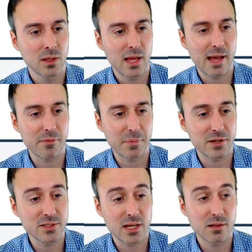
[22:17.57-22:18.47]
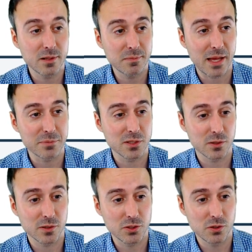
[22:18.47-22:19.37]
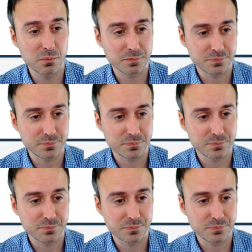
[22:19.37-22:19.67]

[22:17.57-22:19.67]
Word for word: have a better salary. Absolutely true.